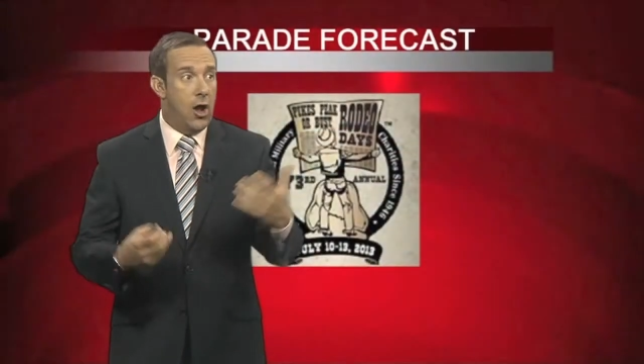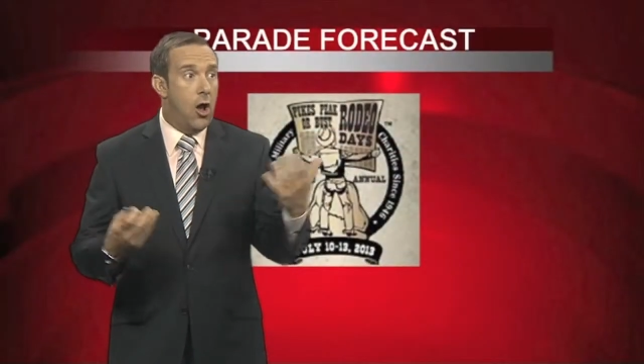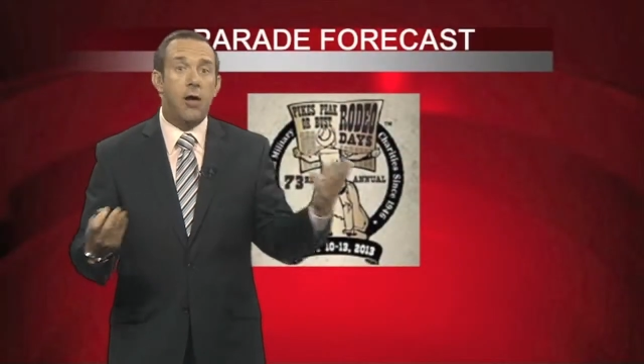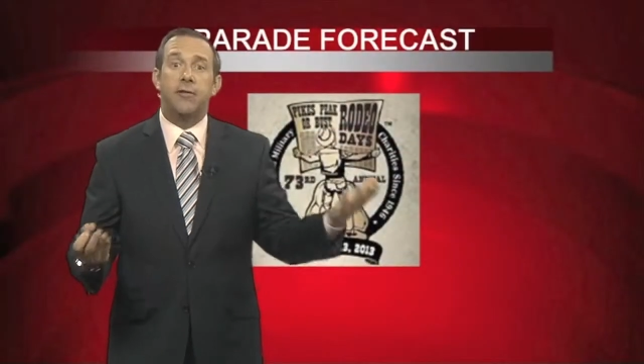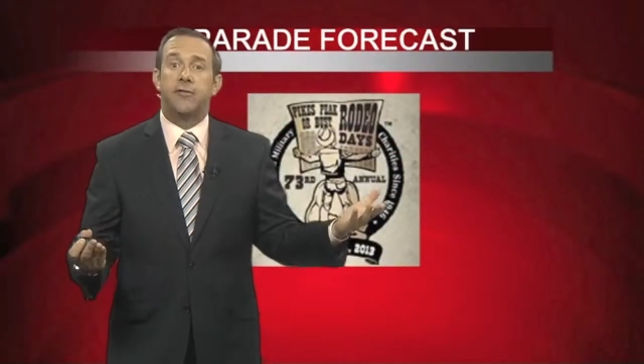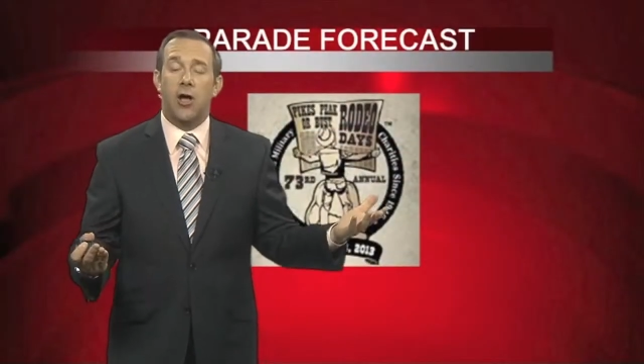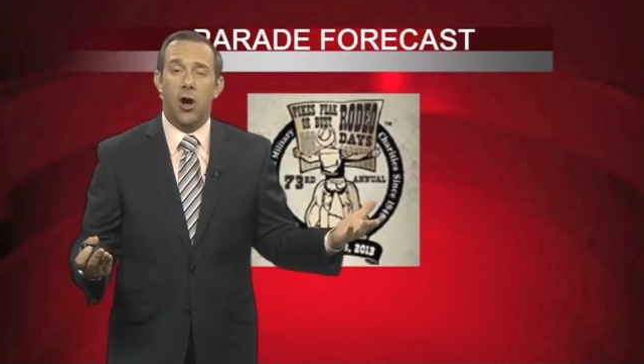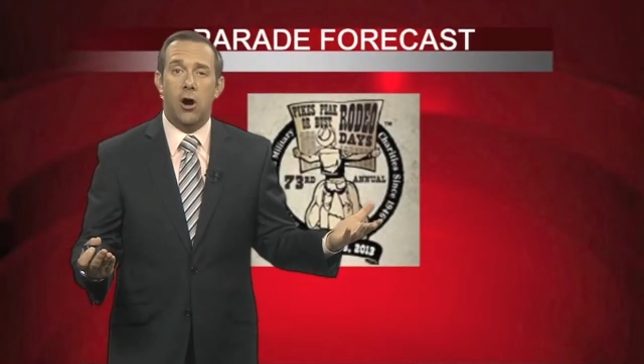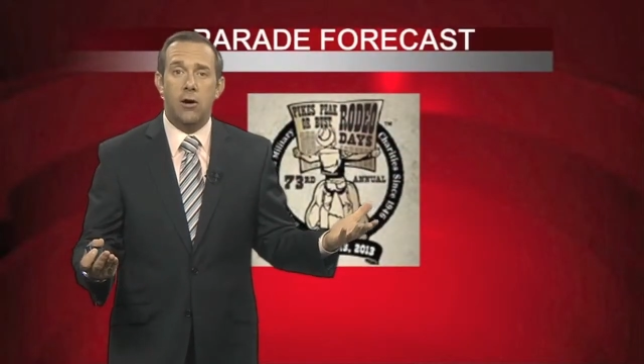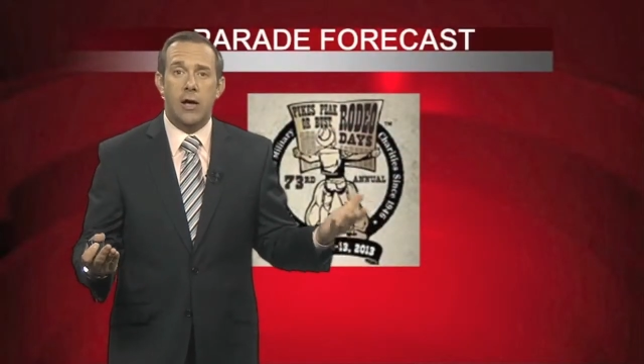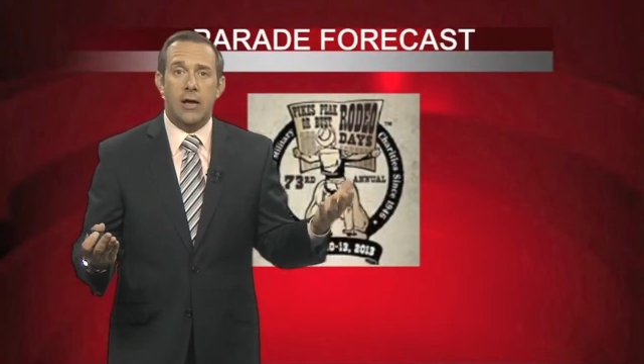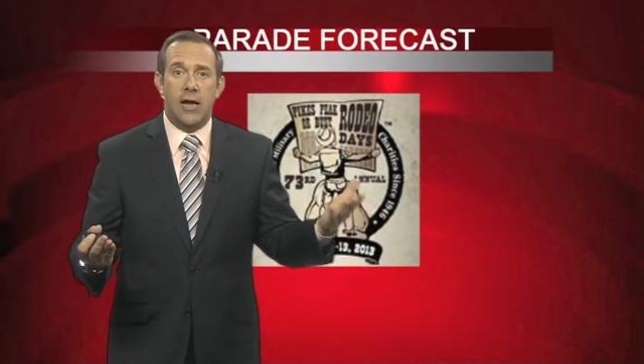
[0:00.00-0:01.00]

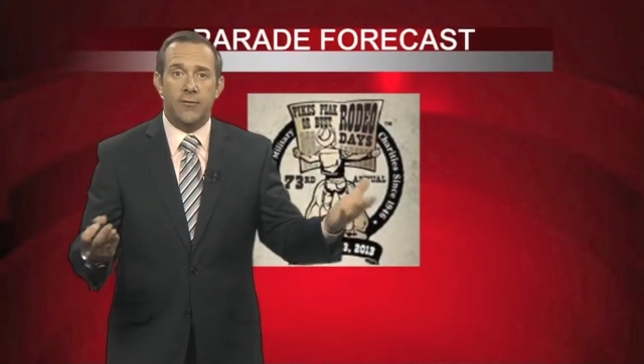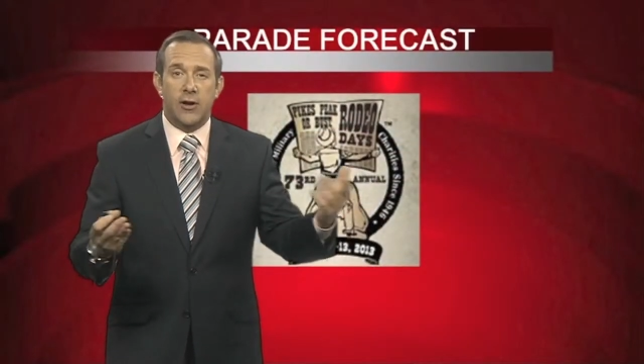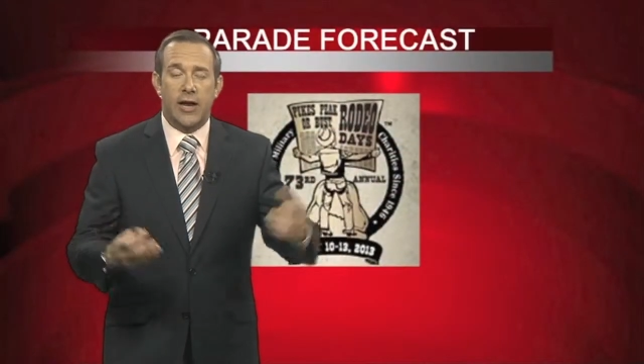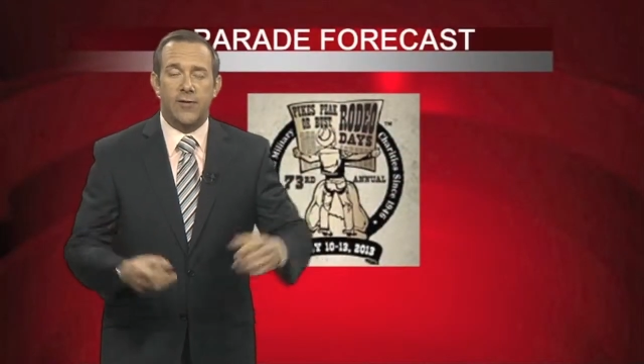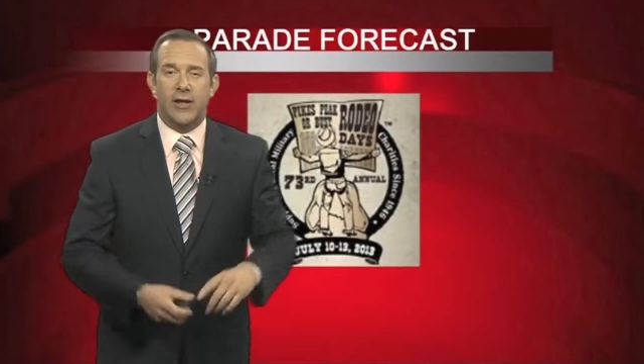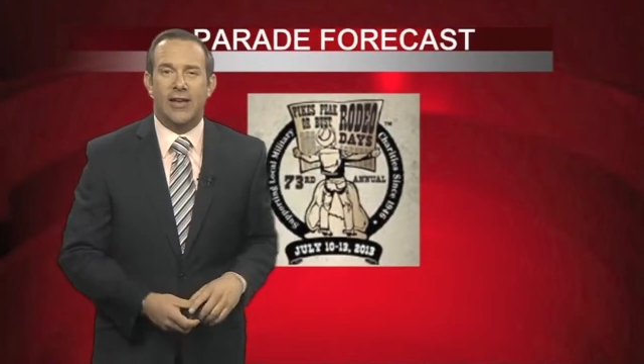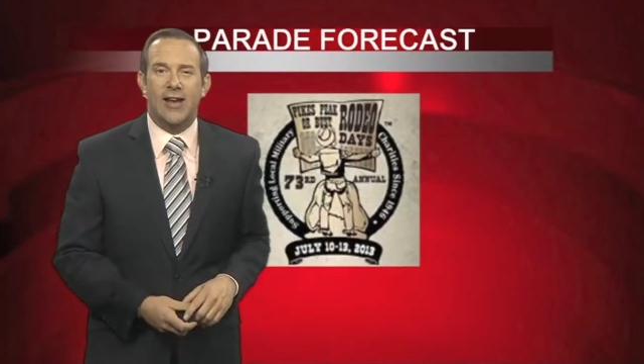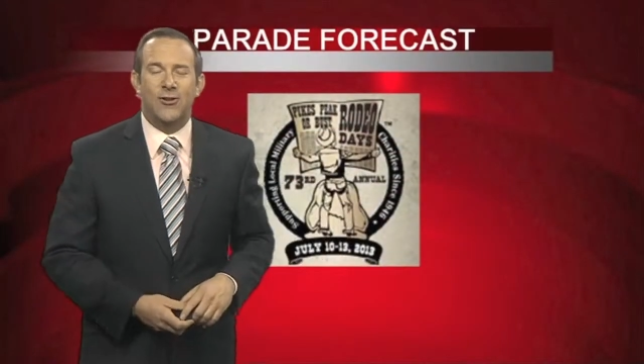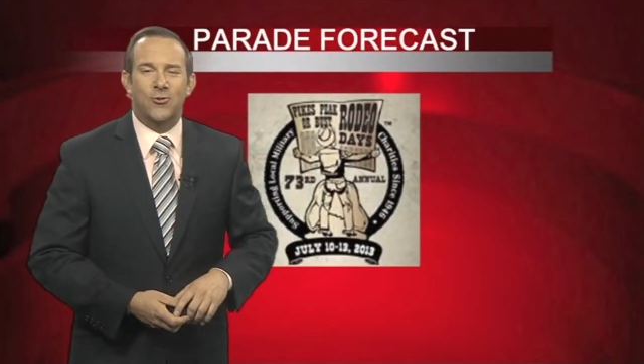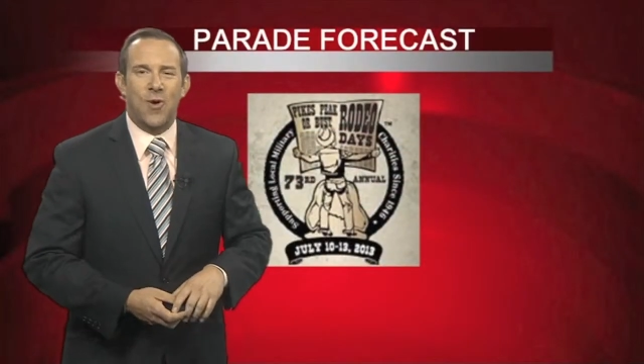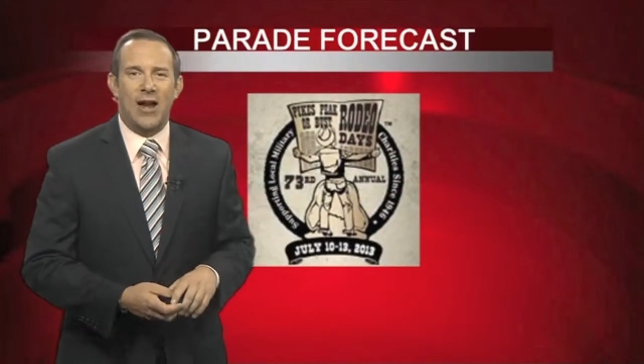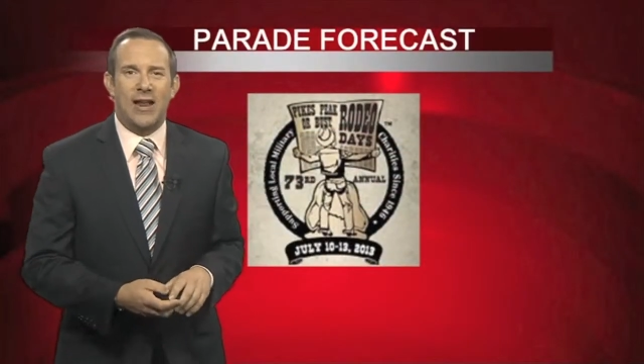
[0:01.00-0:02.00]
Also, if you're getting the
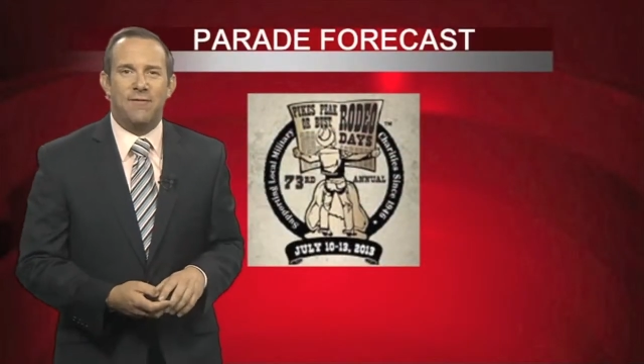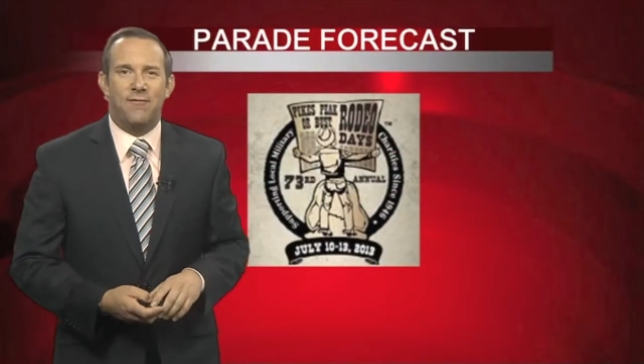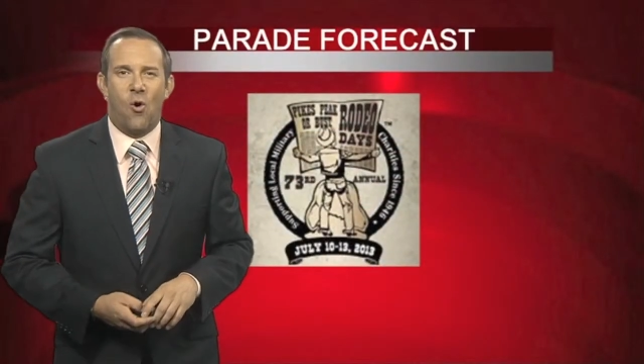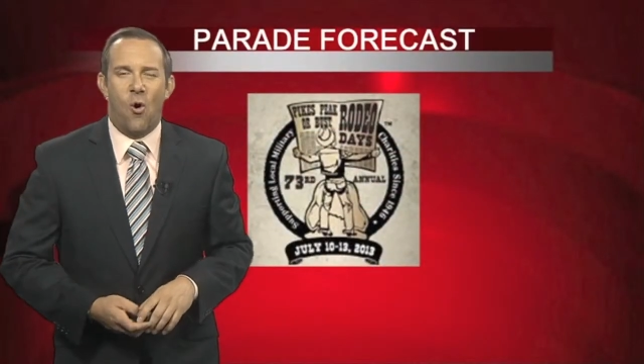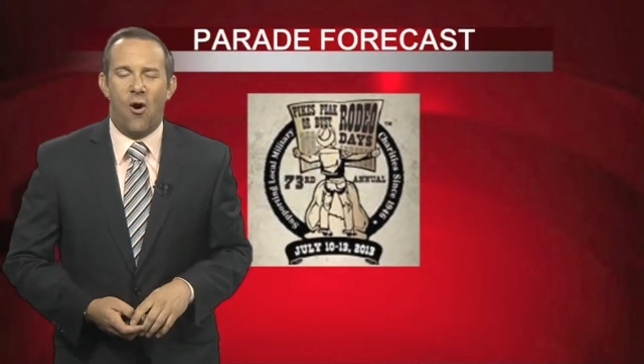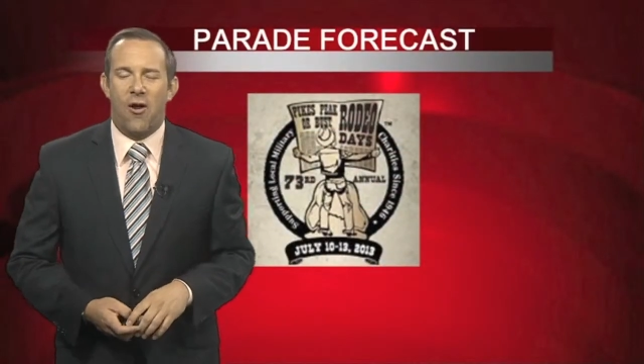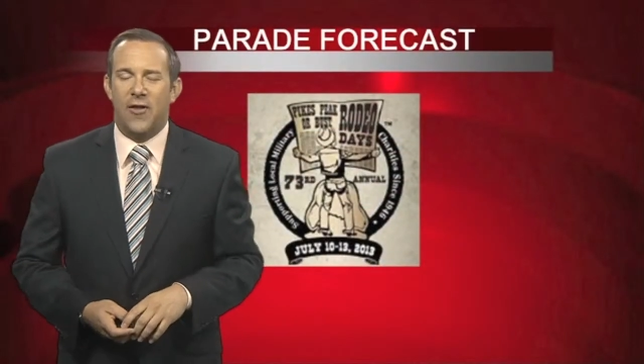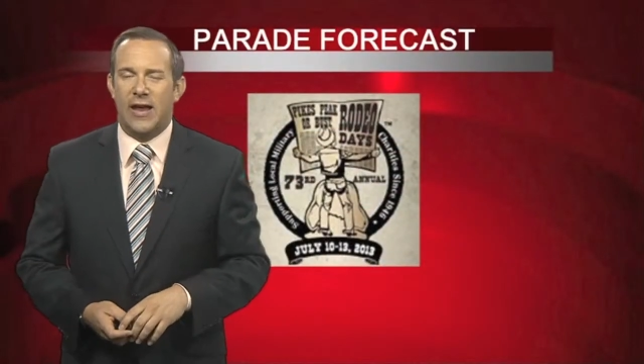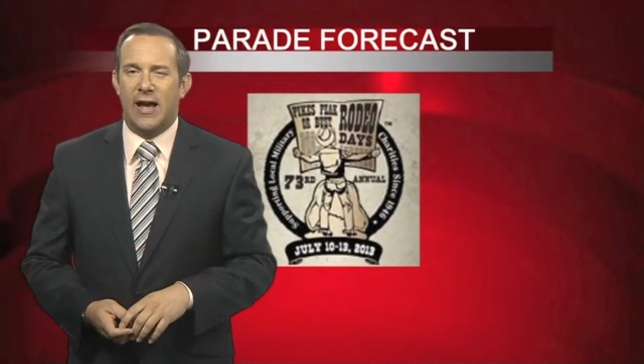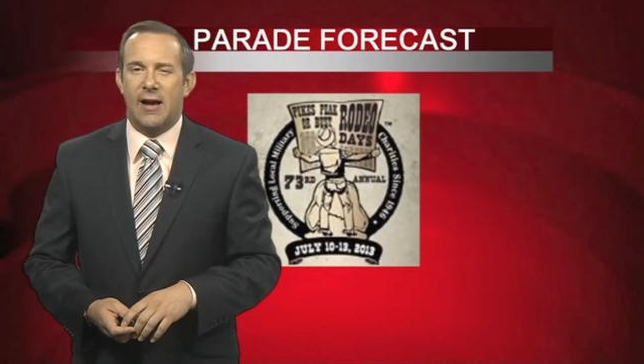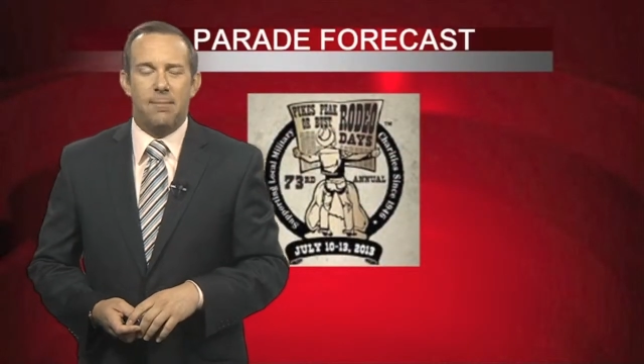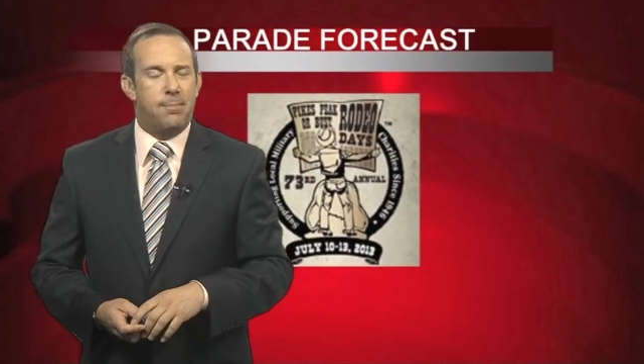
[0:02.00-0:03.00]
kids ready for
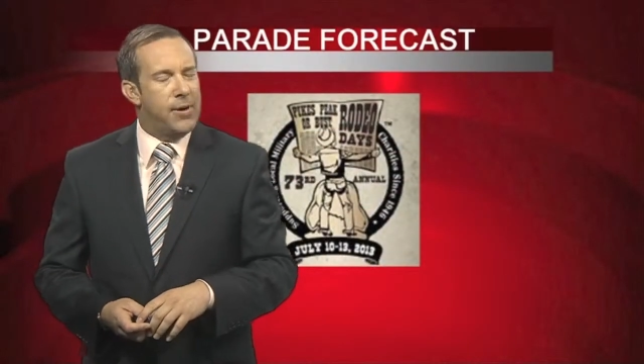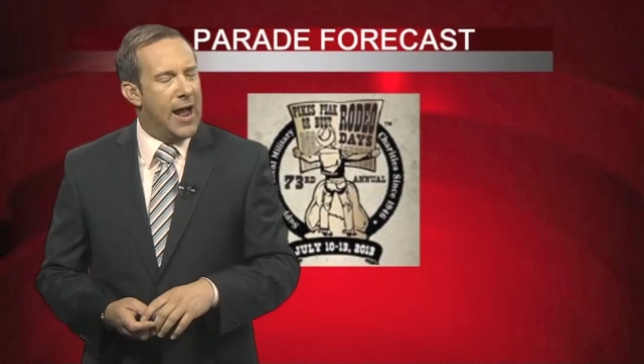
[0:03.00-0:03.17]
the uh,